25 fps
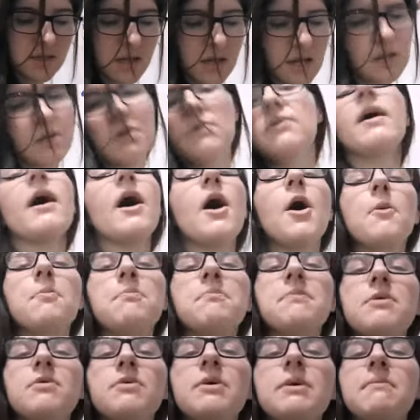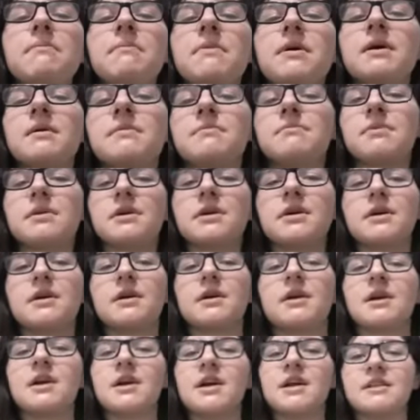Can you help me remember
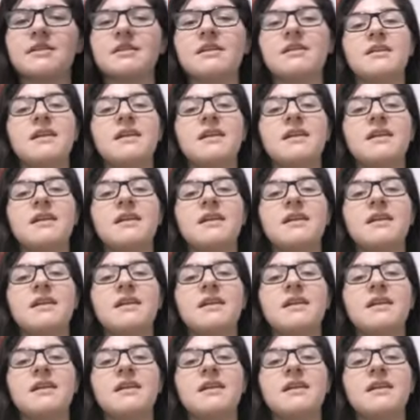the